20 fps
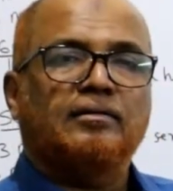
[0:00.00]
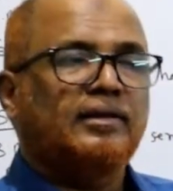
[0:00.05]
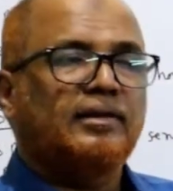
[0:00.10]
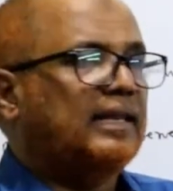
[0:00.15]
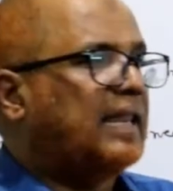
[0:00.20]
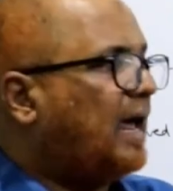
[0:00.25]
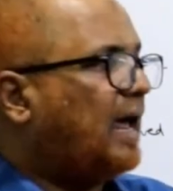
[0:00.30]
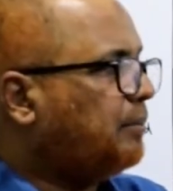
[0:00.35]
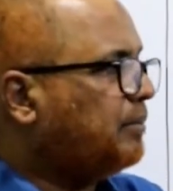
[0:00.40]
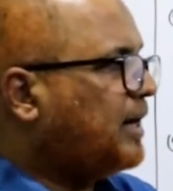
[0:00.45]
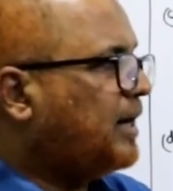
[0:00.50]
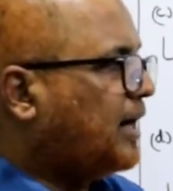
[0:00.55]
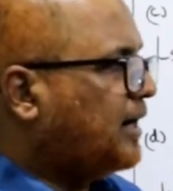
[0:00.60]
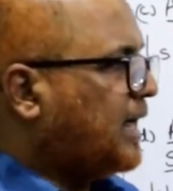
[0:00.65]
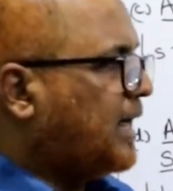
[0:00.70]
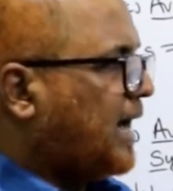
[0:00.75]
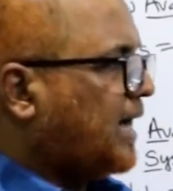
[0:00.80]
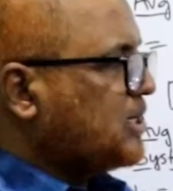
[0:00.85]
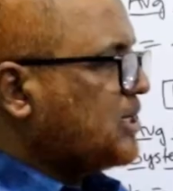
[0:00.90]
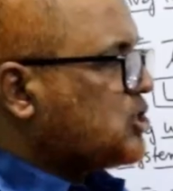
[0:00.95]
lambda
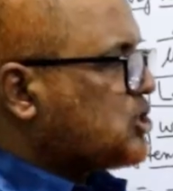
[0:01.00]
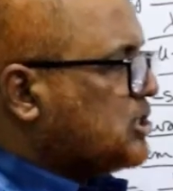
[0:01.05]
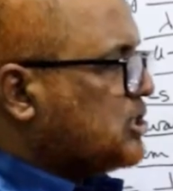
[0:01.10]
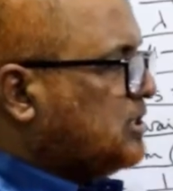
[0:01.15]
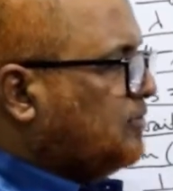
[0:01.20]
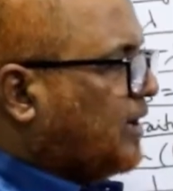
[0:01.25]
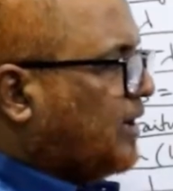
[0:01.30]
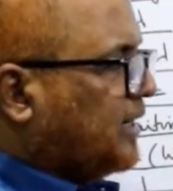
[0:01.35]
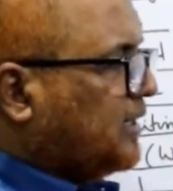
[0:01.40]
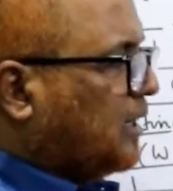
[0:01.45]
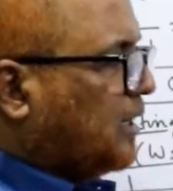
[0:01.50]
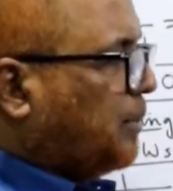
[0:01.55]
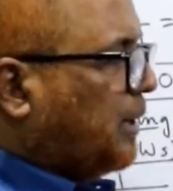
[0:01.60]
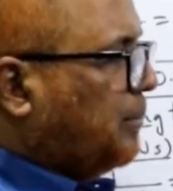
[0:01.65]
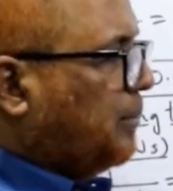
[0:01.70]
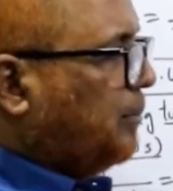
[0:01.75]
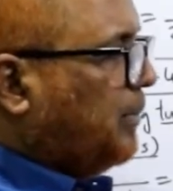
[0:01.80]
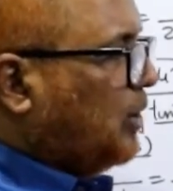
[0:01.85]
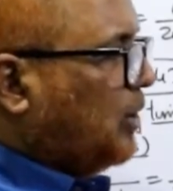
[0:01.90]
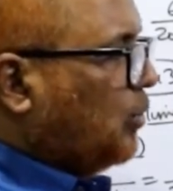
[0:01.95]
dash divided
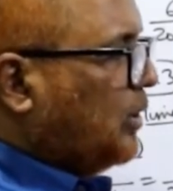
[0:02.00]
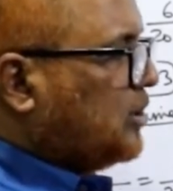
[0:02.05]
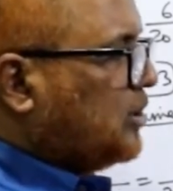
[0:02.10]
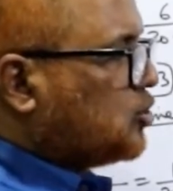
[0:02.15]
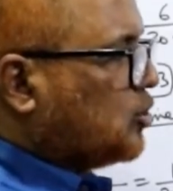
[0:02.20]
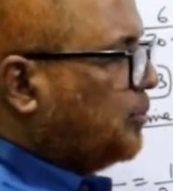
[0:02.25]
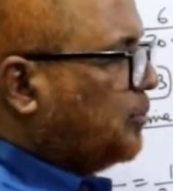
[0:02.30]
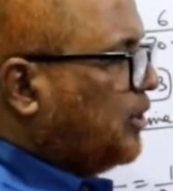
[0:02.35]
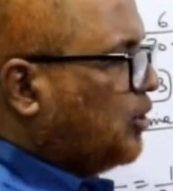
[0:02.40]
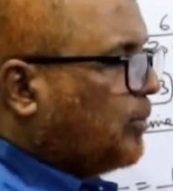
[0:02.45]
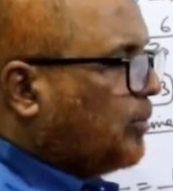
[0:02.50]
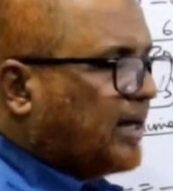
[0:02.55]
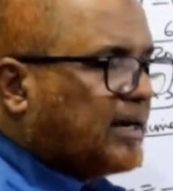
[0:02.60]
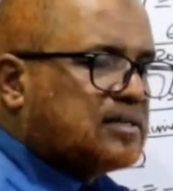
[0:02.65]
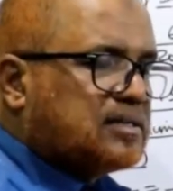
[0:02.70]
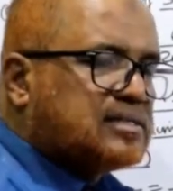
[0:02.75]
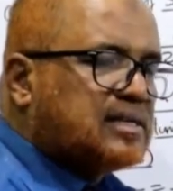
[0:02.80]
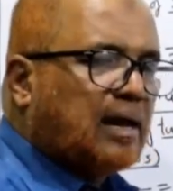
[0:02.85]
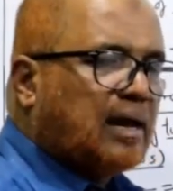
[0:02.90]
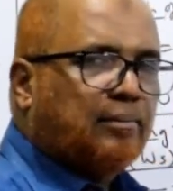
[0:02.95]
by mu into mu
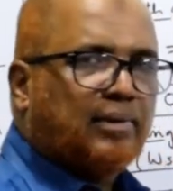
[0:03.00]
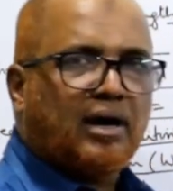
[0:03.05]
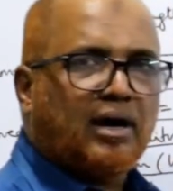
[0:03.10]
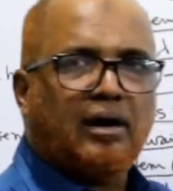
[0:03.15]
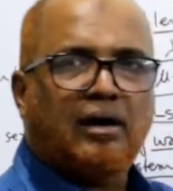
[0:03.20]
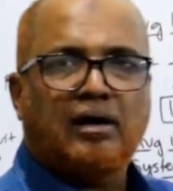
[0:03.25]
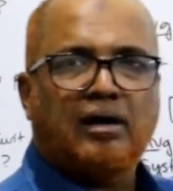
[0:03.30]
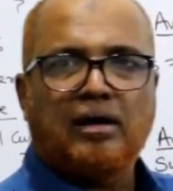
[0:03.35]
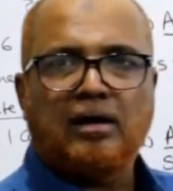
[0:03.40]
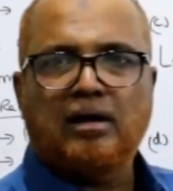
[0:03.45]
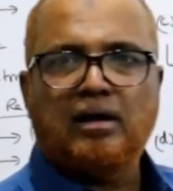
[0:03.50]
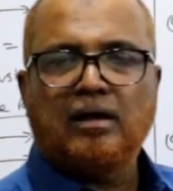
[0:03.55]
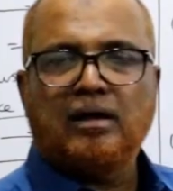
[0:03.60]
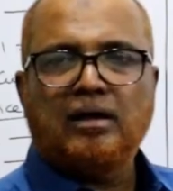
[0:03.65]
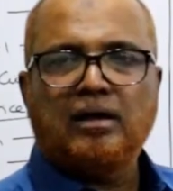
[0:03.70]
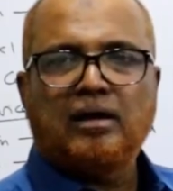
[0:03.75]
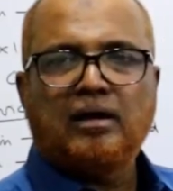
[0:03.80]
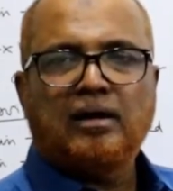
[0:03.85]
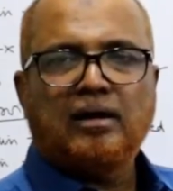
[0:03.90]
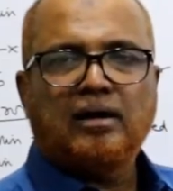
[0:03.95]
minus lambda.
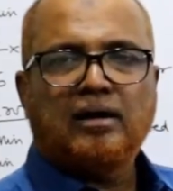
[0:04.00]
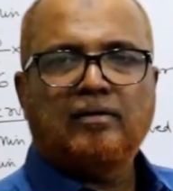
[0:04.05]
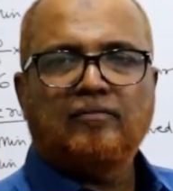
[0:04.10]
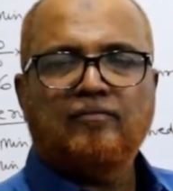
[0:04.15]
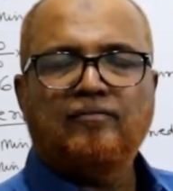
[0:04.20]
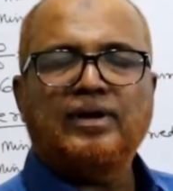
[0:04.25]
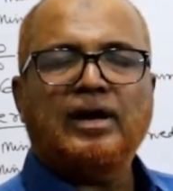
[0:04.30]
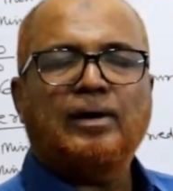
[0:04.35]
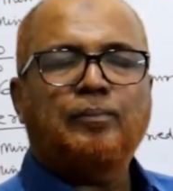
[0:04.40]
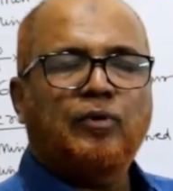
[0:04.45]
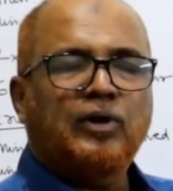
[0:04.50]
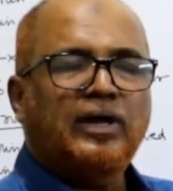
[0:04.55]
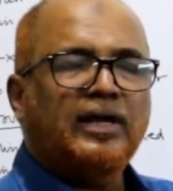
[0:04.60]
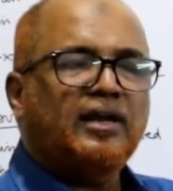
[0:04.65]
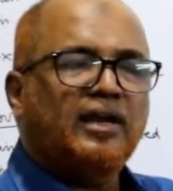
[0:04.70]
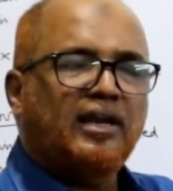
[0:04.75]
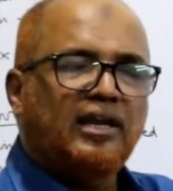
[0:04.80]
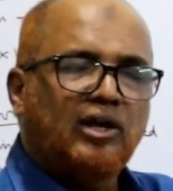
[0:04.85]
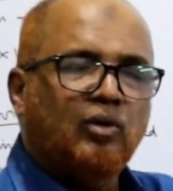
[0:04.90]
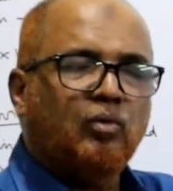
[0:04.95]
We are
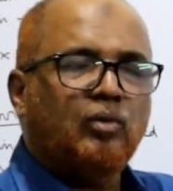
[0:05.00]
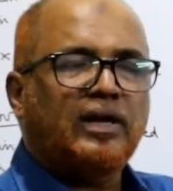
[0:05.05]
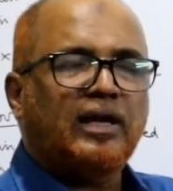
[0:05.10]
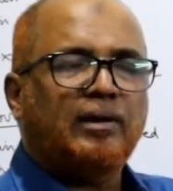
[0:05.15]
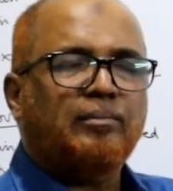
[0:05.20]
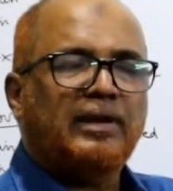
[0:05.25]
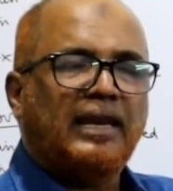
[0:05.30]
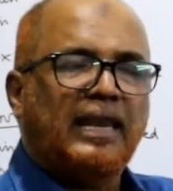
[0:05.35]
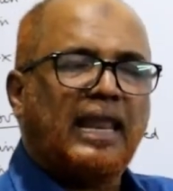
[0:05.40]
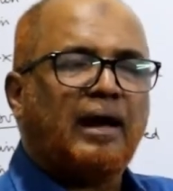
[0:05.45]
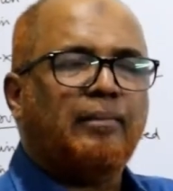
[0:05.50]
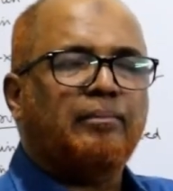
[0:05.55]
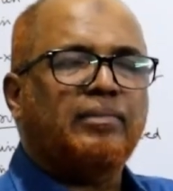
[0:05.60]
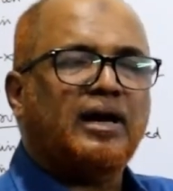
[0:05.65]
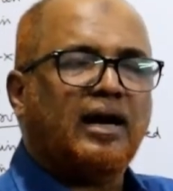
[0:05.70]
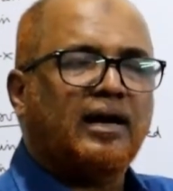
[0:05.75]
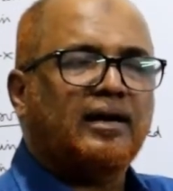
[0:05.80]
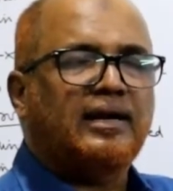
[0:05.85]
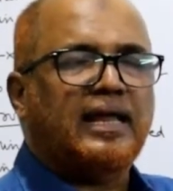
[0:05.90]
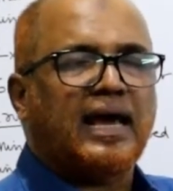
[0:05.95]
putting a new name
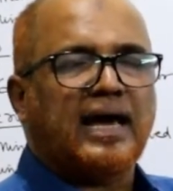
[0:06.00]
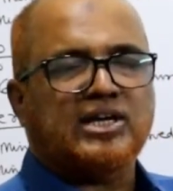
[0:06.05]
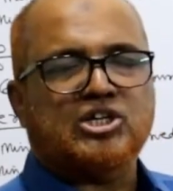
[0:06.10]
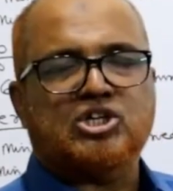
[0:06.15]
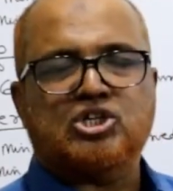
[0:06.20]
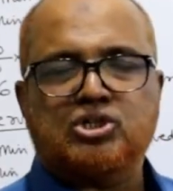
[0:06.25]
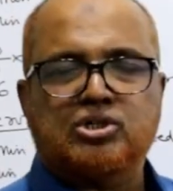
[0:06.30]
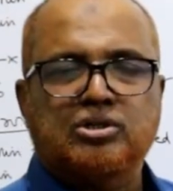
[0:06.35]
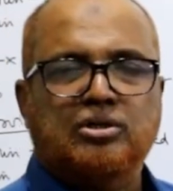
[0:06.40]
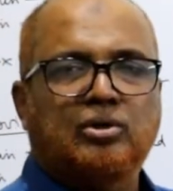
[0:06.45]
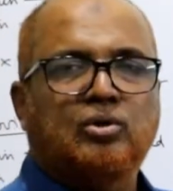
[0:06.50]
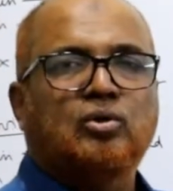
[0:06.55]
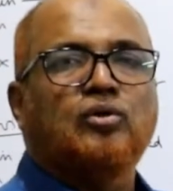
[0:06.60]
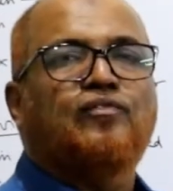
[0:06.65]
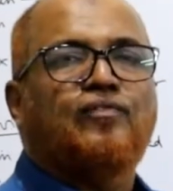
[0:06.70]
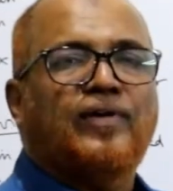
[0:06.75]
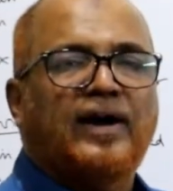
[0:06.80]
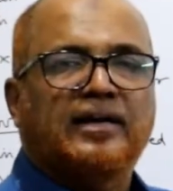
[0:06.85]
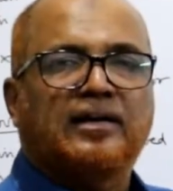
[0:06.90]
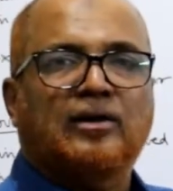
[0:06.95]
lambda dash
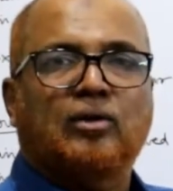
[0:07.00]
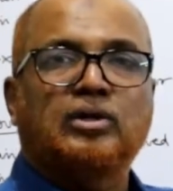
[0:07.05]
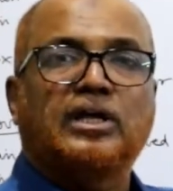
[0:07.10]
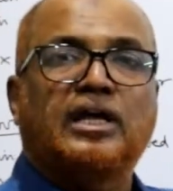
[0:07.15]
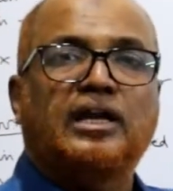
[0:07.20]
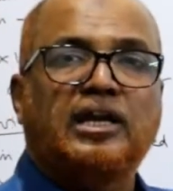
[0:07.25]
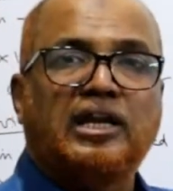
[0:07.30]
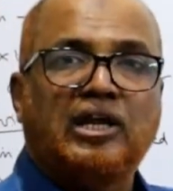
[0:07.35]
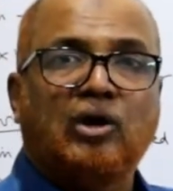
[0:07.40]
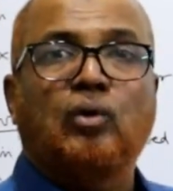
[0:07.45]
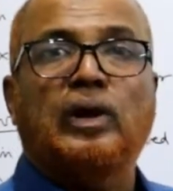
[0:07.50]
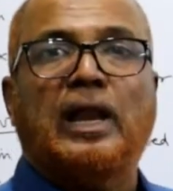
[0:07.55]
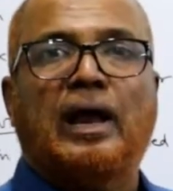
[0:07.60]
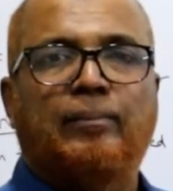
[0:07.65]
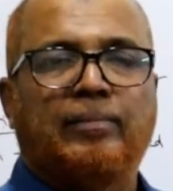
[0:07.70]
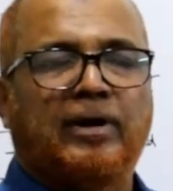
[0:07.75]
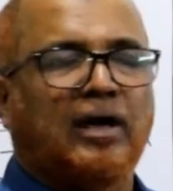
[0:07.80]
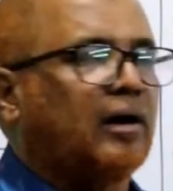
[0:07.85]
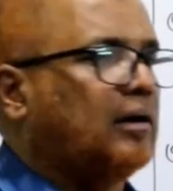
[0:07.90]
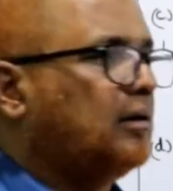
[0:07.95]
to find out the new
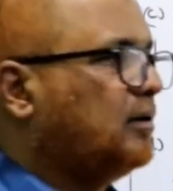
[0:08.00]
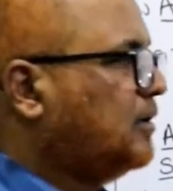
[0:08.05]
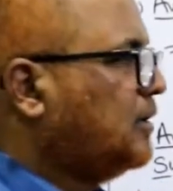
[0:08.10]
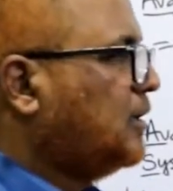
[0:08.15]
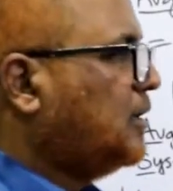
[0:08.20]
lambda.